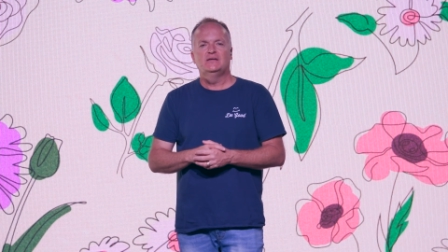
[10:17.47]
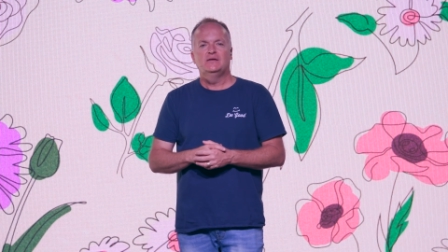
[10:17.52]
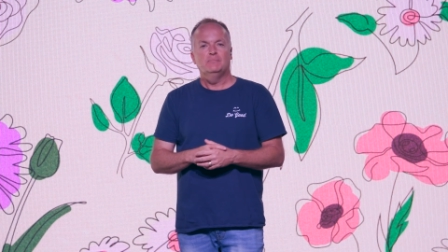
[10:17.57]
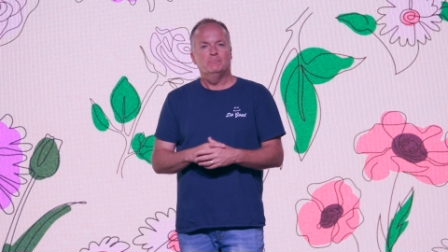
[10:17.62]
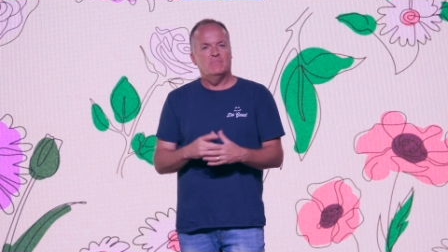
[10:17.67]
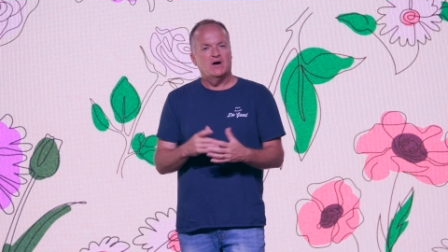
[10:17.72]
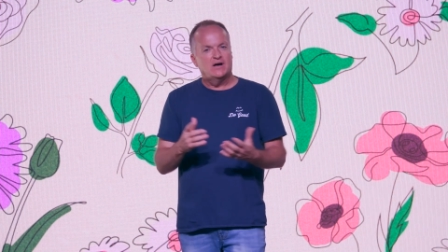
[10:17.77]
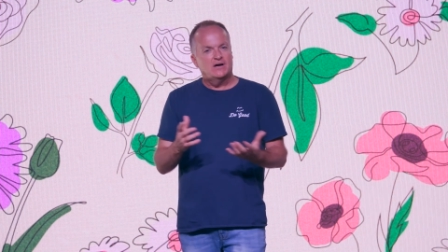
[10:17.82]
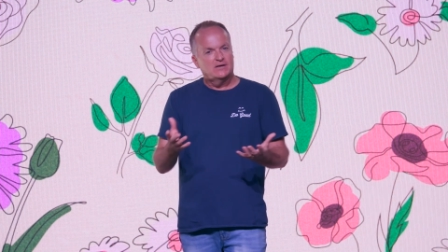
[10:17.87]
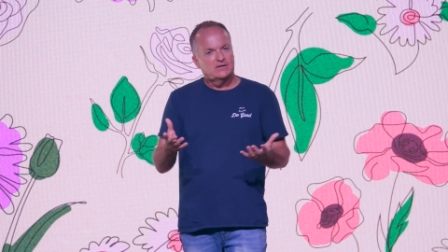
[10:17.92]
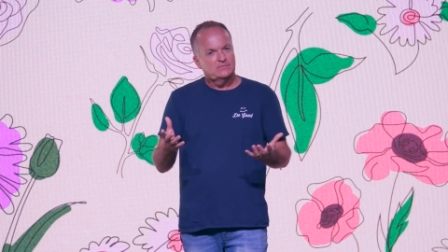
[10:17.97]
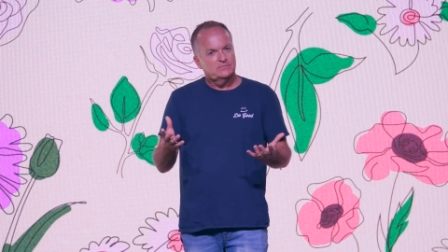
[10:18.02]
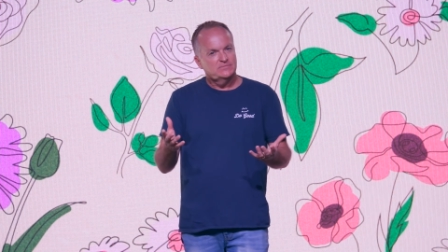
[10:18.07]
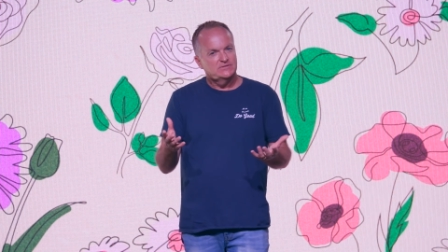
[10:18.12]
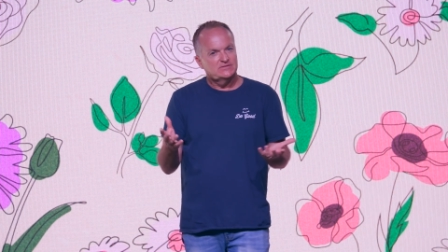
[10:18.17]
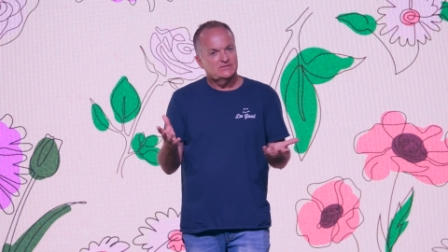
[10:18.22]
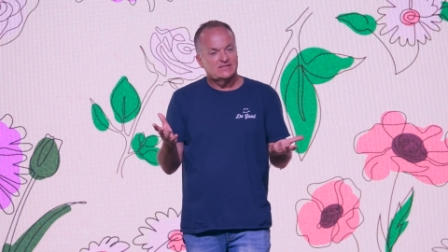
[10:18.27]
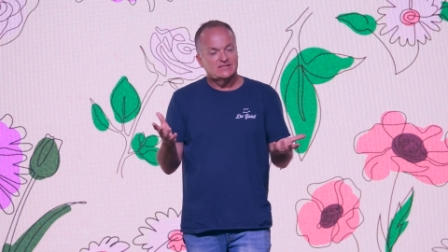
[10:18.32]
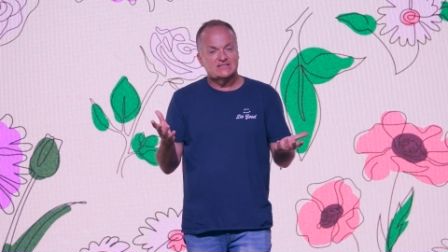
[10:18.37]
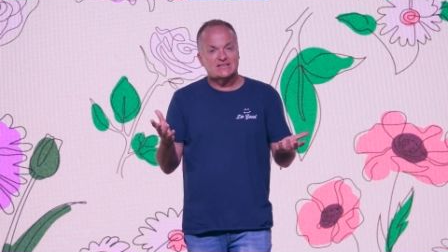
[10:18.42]

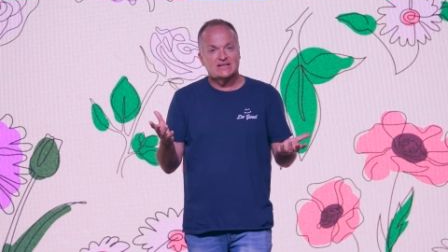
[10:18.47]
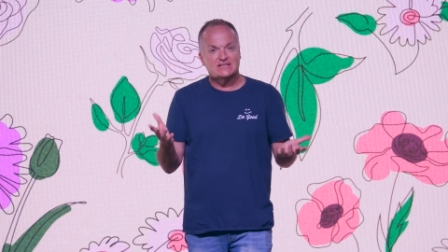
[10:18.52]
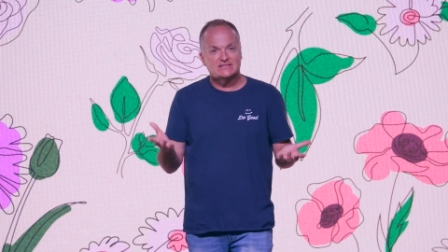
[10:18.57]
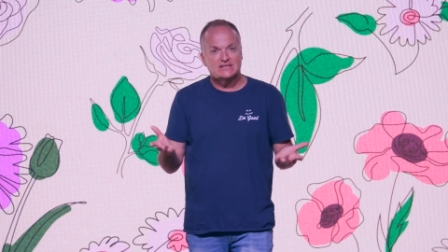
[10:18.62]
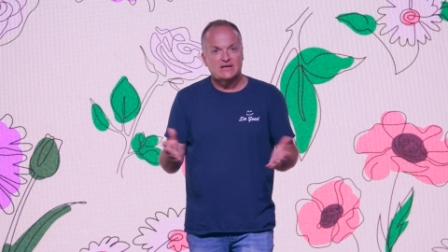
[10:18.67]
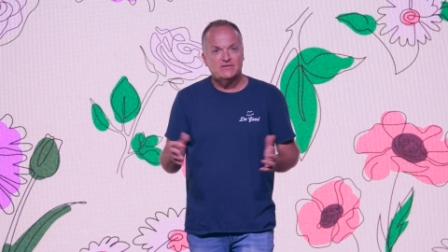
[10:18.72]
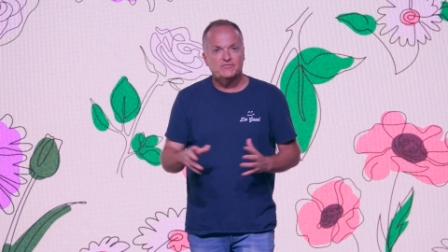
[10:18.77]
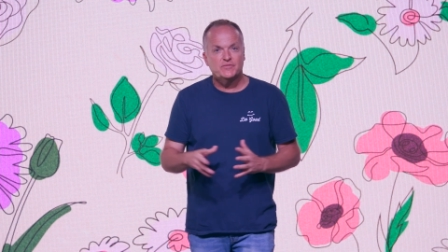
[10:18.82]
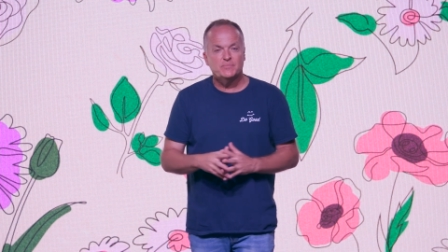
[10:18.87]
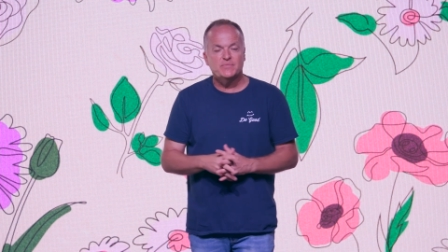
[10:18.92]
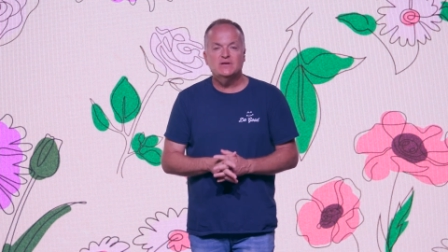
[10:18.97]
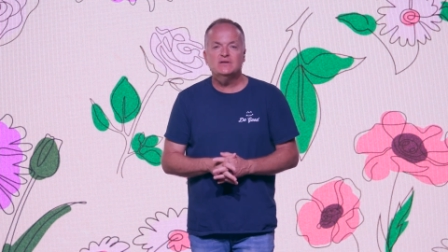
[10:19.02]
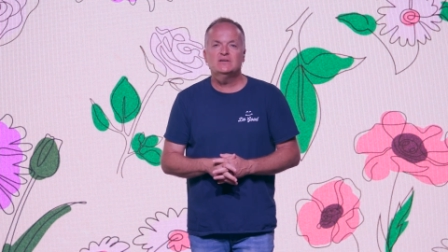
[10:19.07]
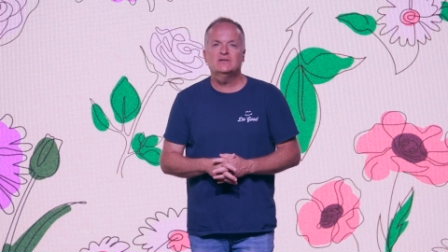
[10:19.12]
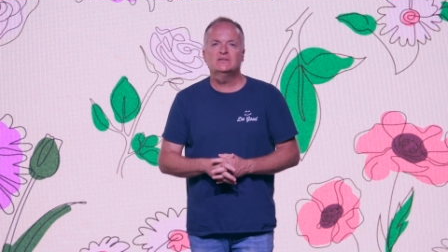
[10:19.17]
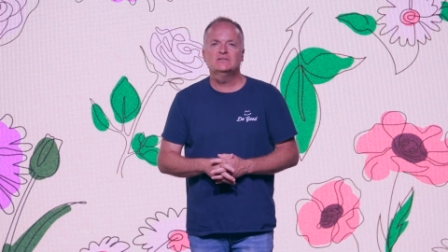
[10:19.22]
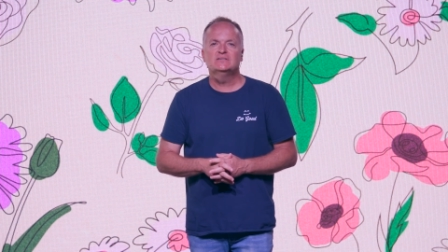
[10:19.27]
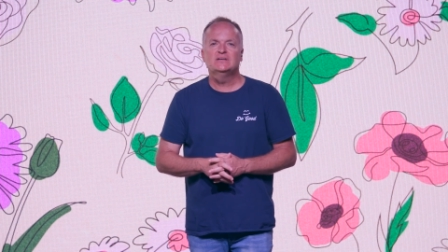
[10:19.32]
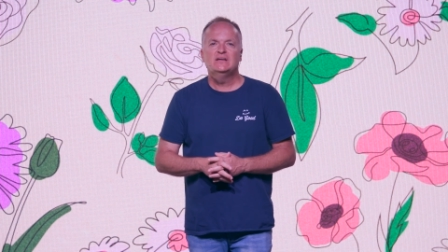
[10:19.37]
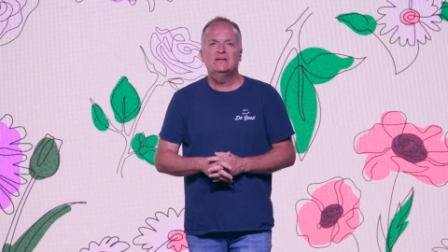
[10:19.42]
Moms, does that sound familiar?